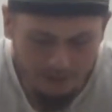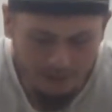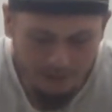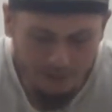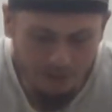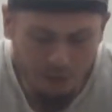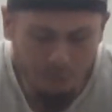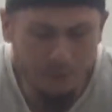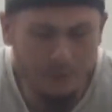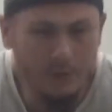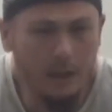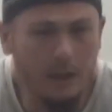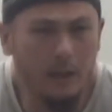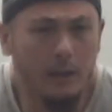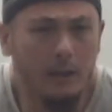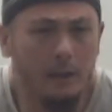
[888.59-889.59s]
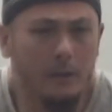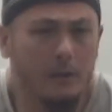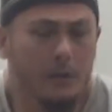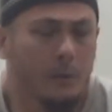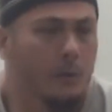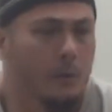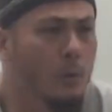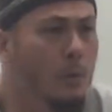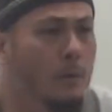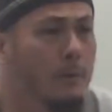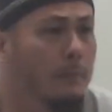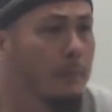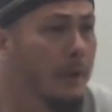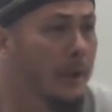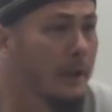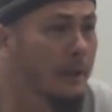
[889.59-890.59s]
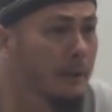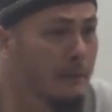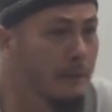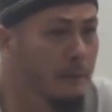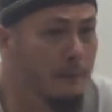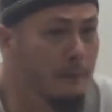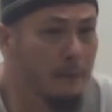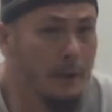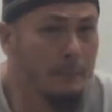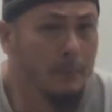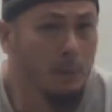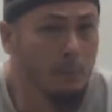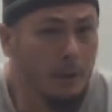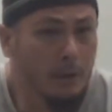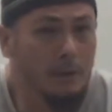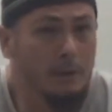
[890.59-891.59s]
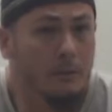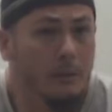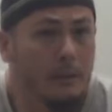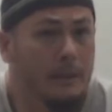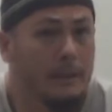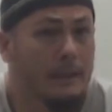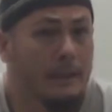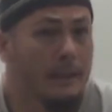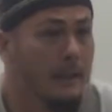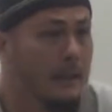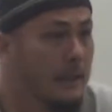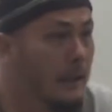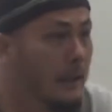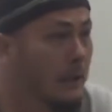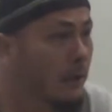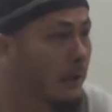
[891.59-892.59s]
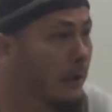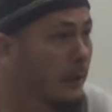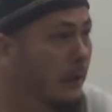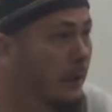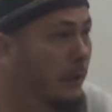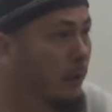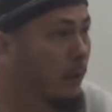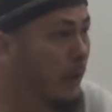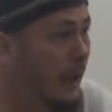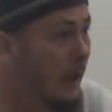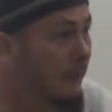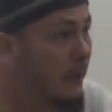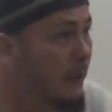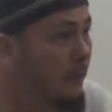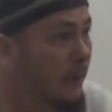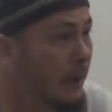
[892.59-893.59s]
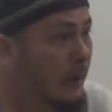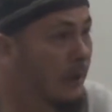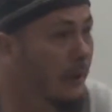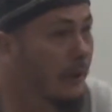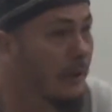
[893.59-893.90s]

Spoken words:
auntie, she would cook for me, feed me well, look after me,